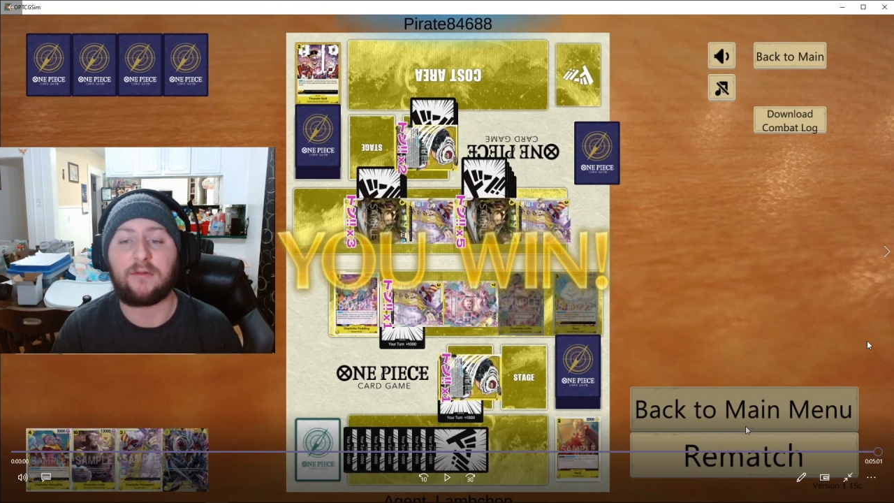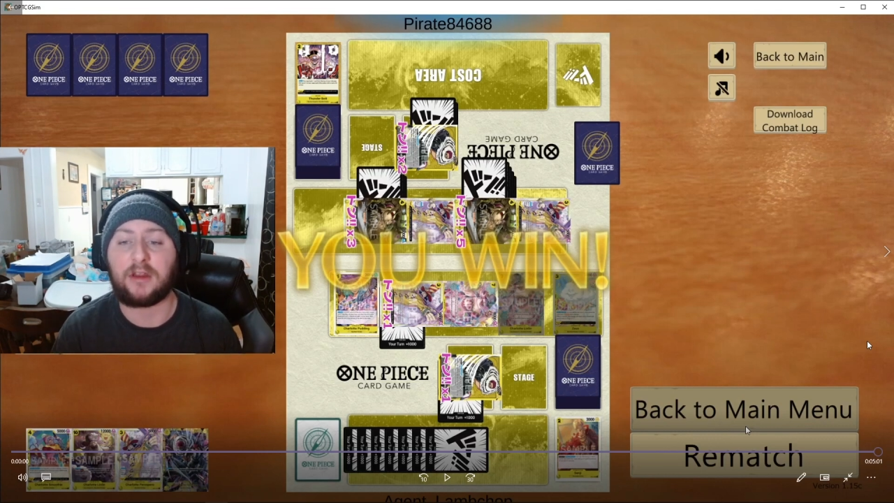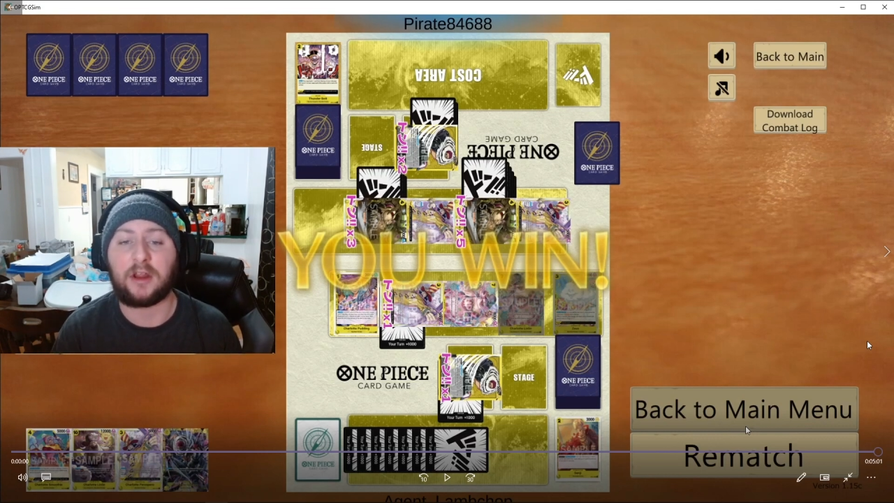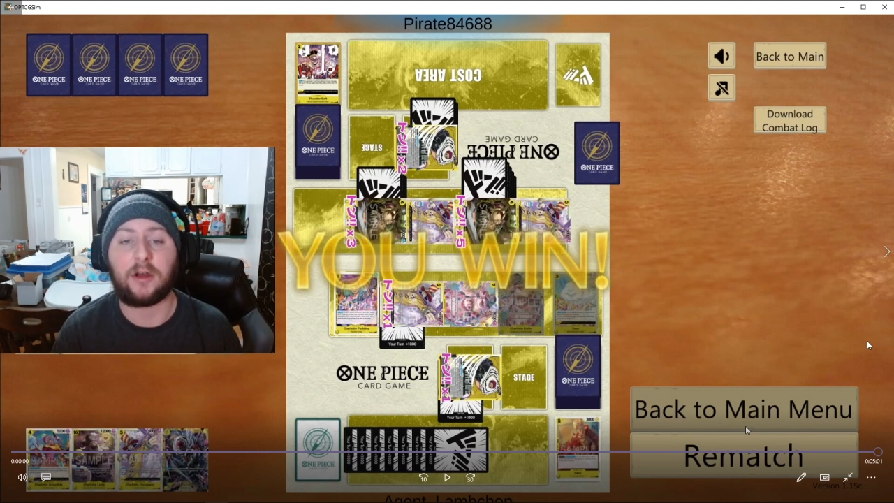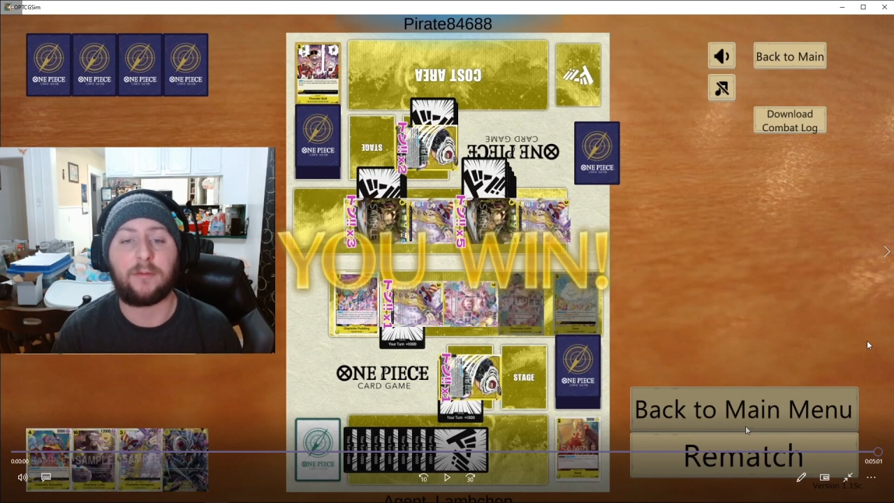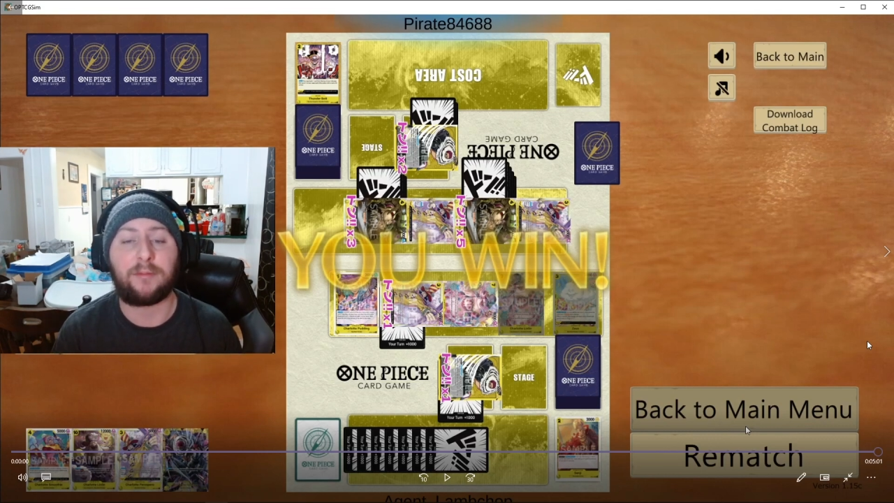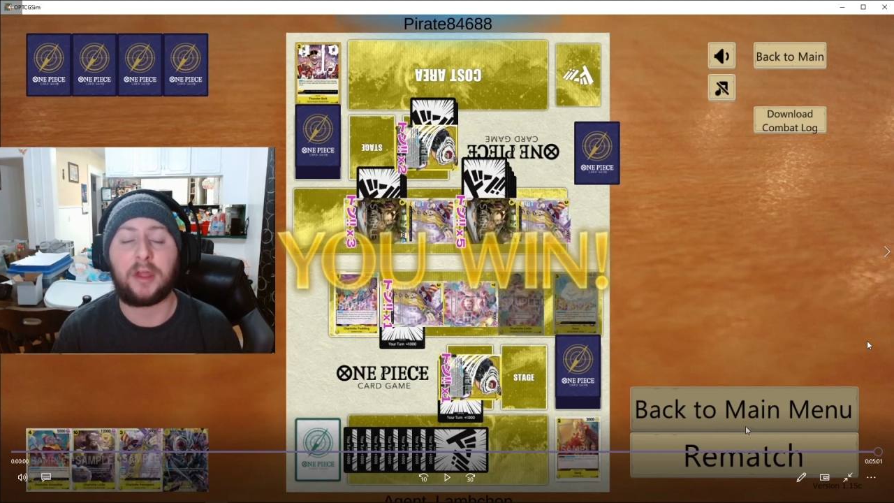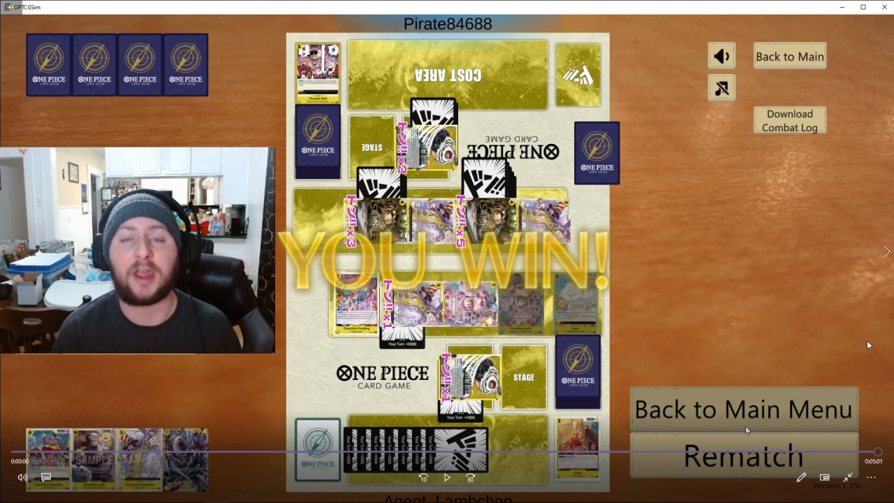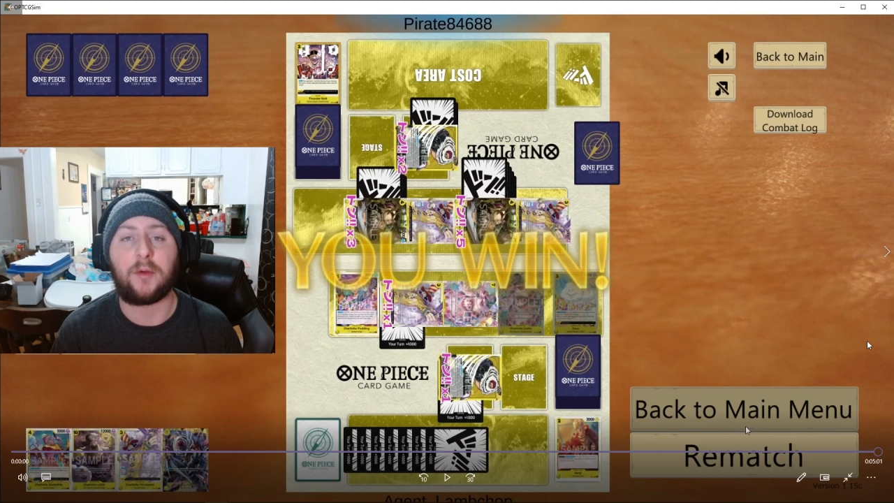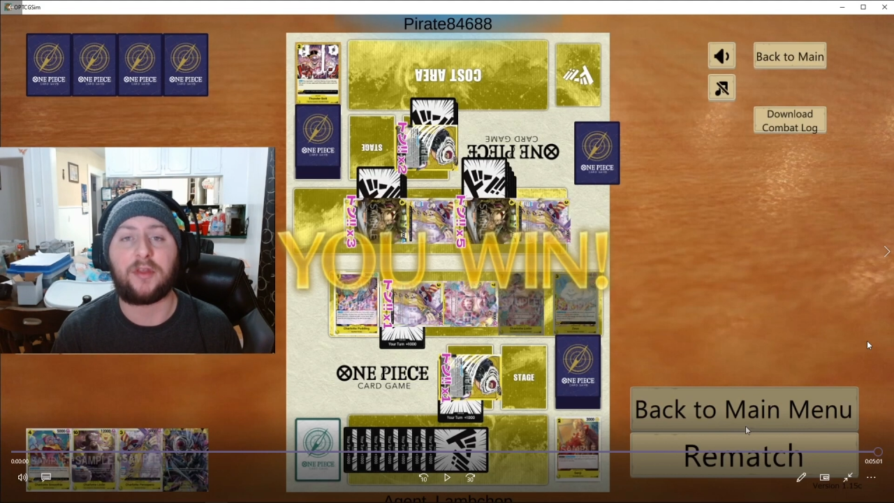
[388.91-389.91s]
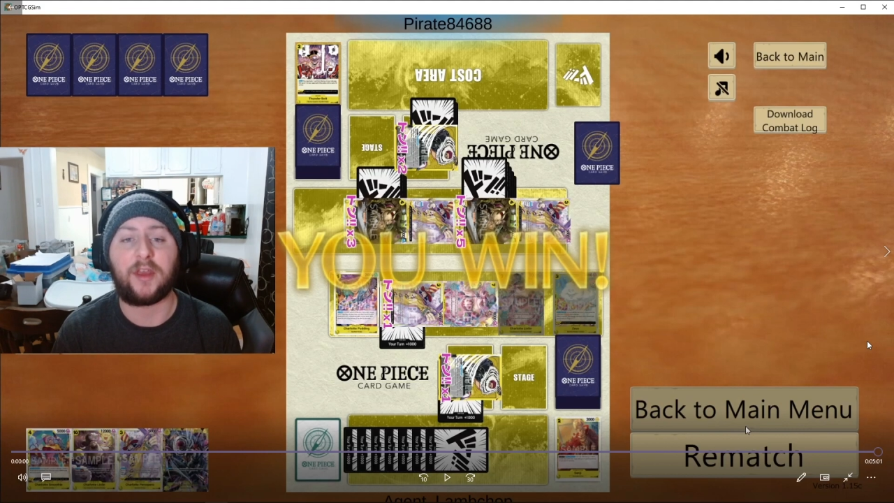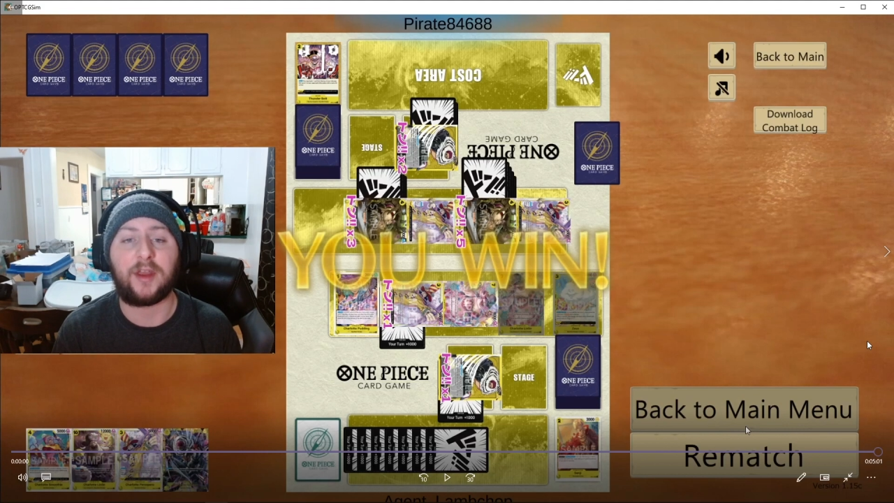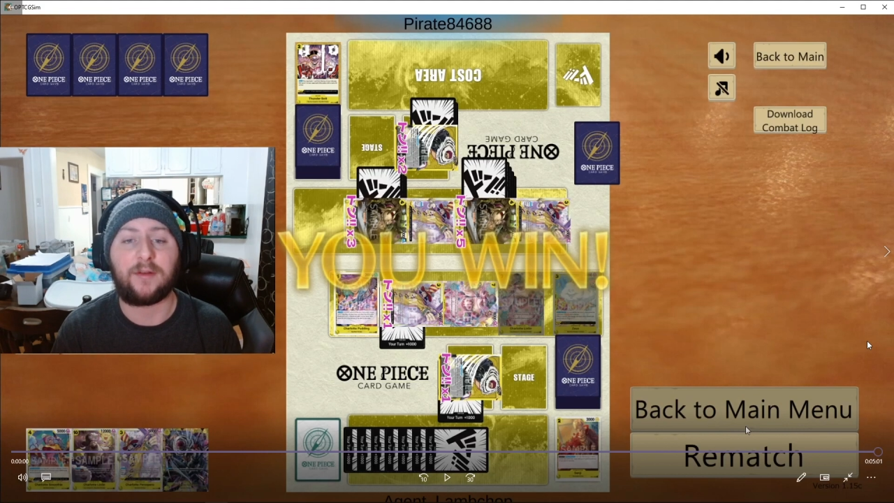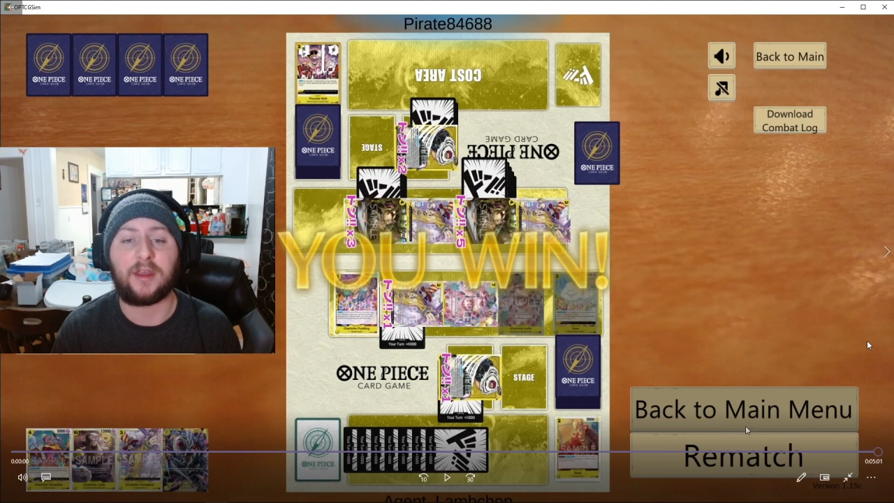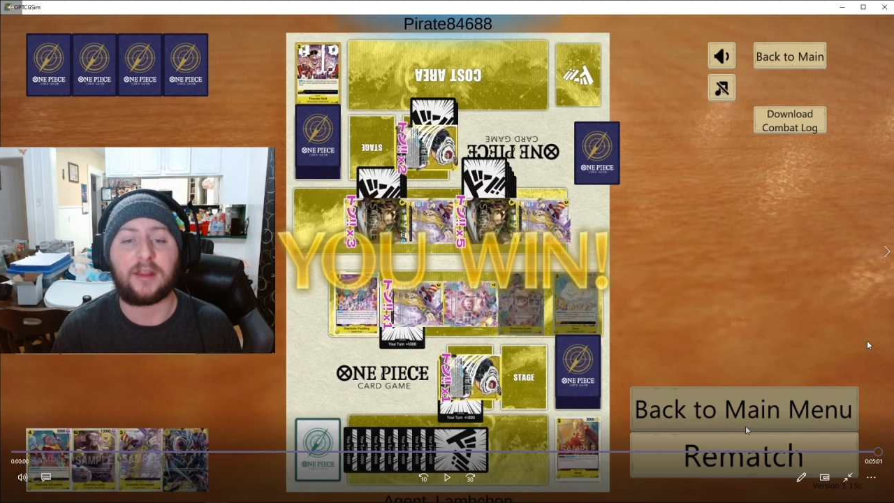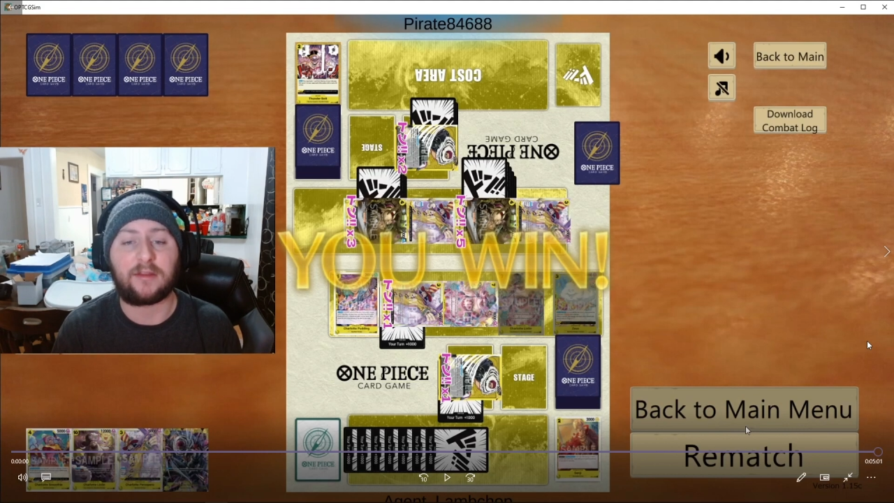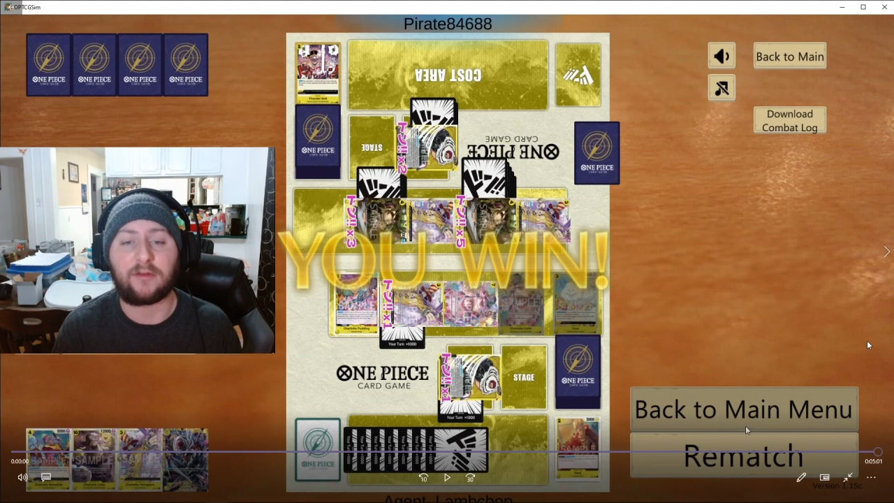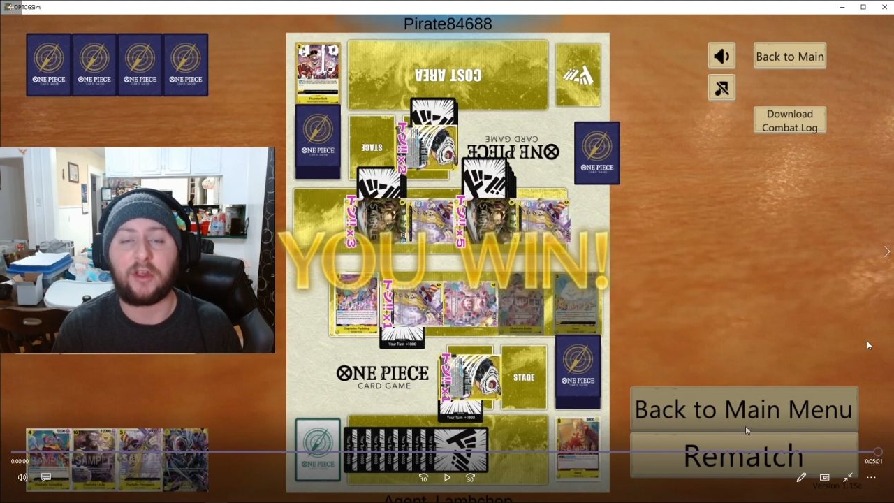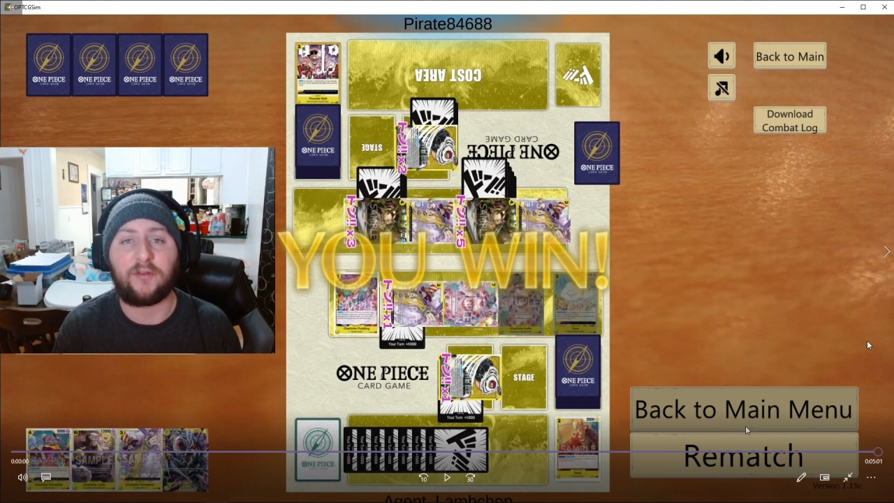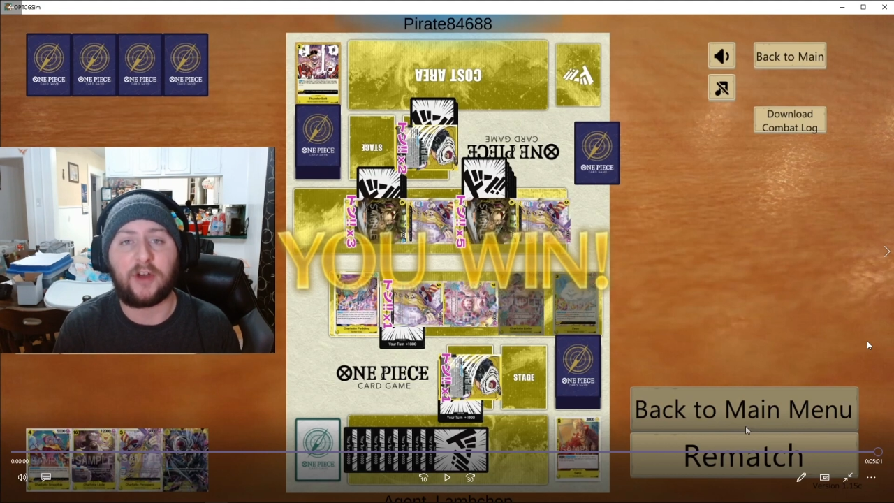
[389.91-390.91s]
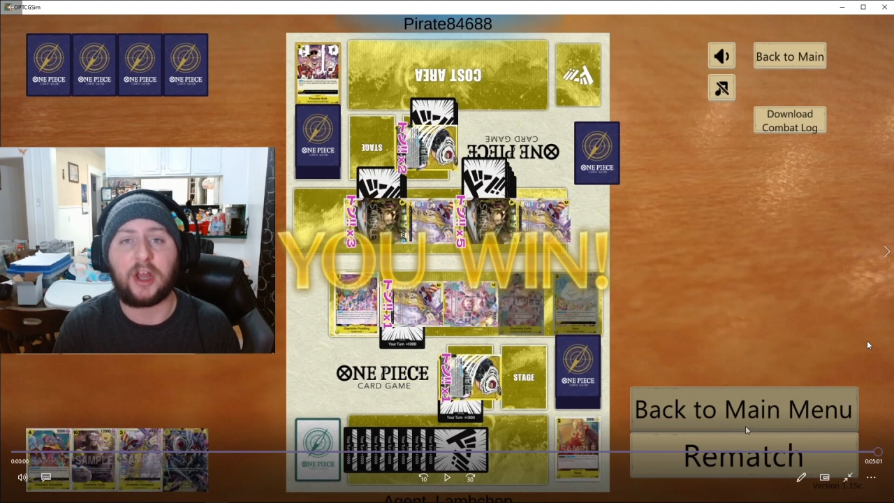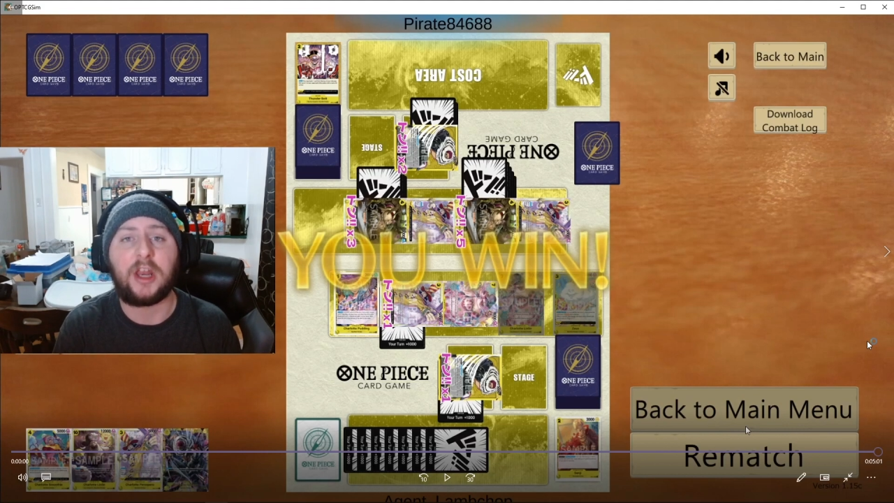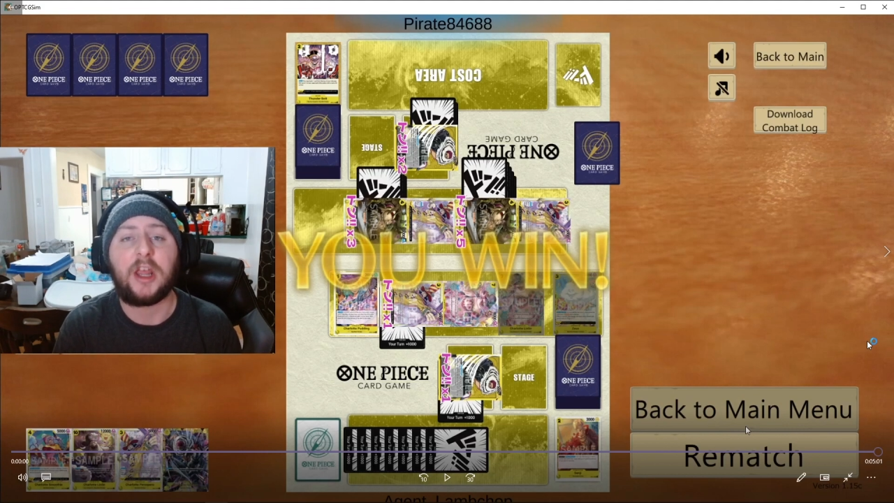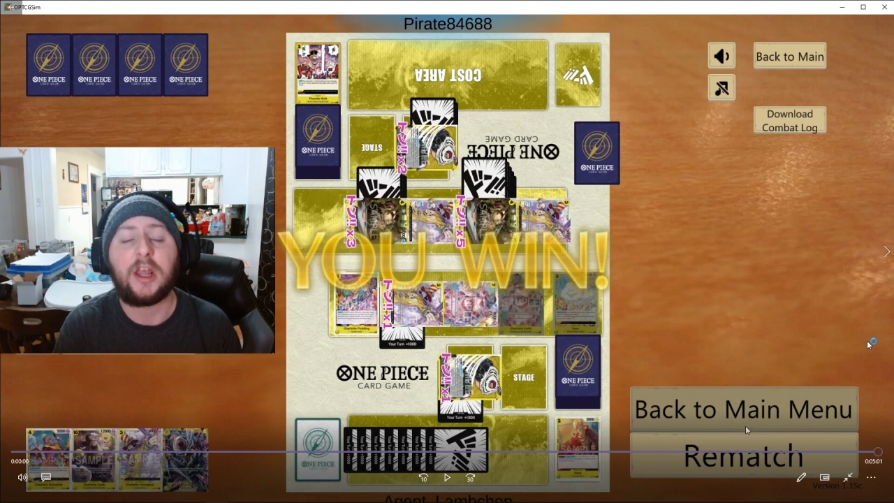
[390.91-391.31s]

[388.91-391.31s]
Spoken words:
you know, playing with it. It's really fun.